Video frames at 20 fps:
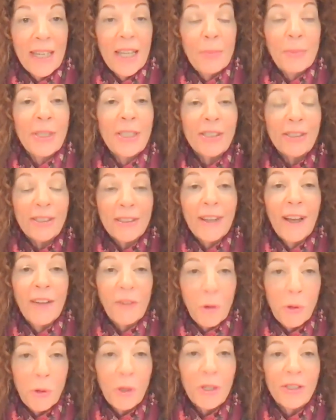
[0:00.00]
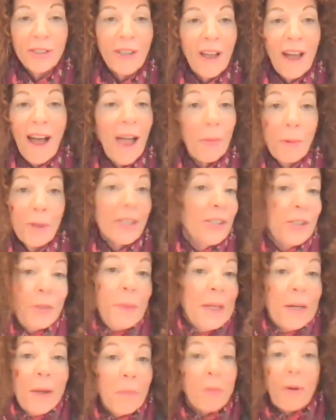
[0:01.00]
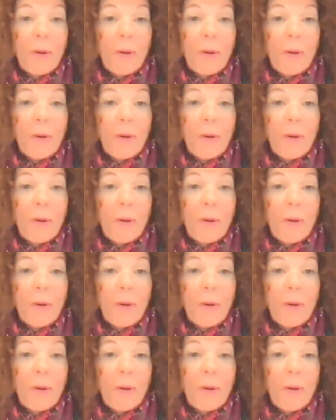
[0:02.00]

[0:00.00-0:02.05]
because, of course, I wanted to be on